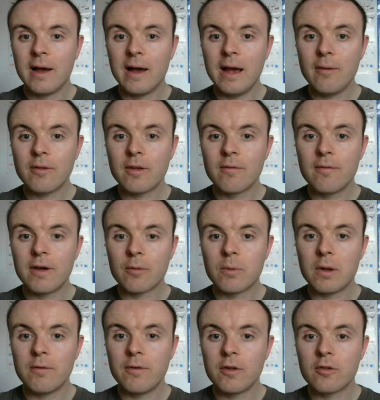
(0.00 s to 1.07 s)
I have to confess,
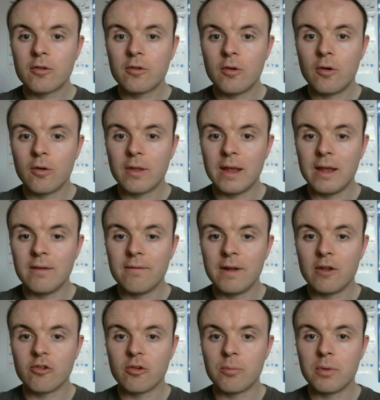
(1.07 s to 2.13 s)
when I first saw The
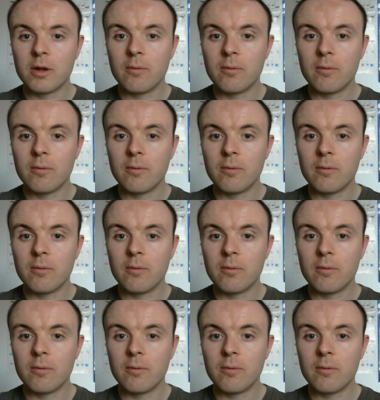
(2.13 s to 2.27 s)
Fellowship of